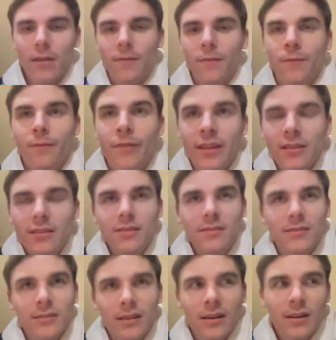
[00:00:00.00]

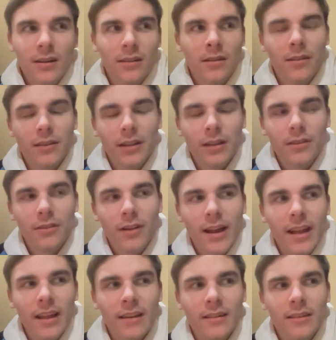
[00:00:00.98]
Vinland Saga, on the other
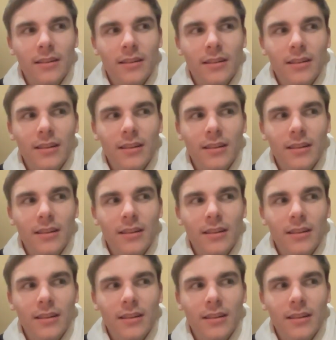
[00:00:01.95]
hand,